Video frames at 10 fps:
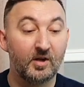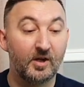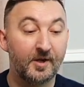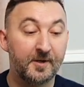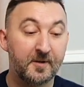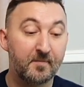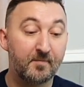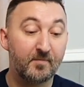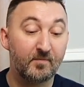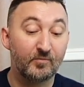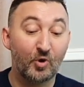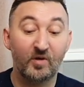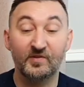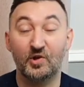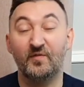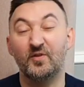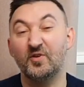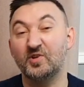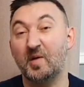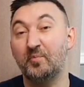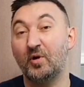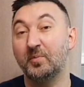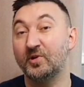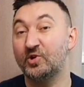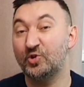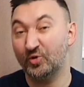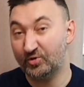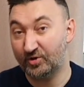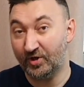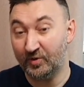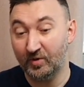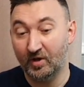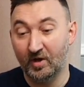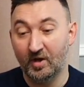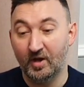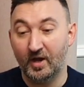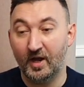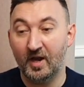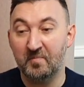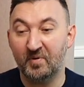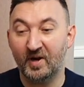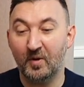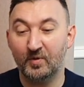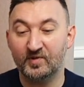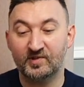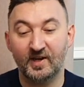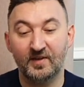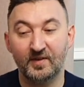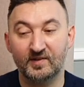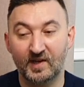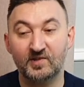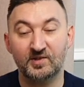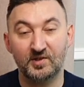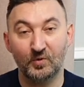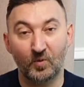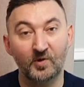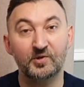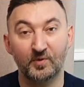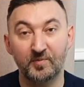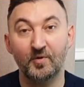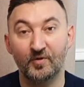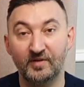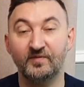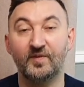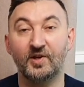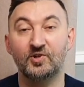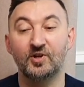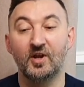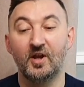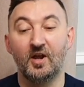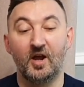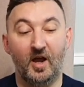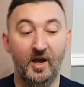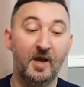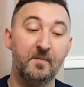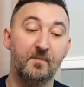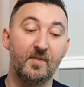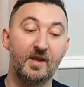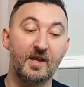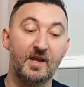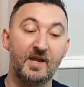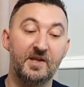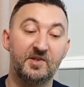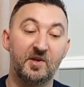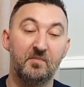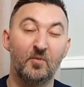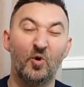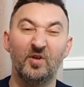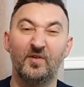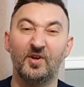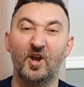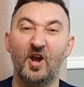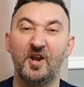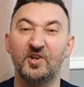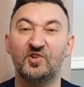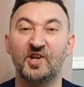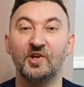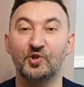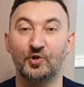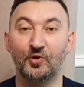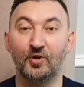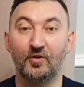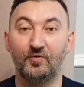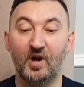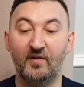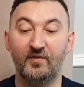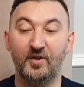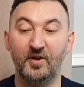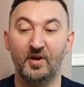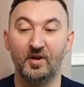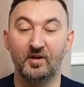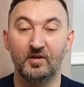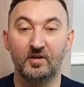Not as often as I probably should do, but I would say that testing your water with marine fish is more of an essential rather than a